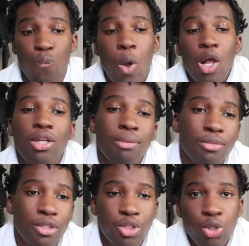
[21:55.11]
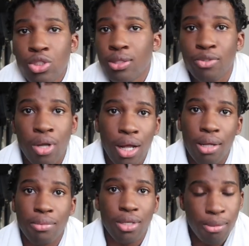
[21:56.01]
welcomed to subscribe.
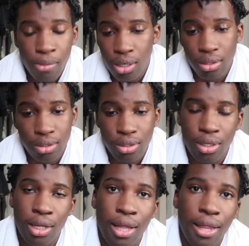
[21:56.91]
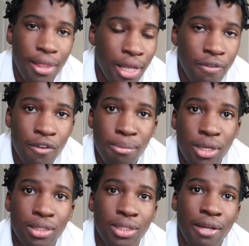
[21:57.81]
Come on. Thank you very
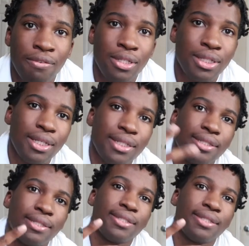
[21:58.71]
much and have a great day.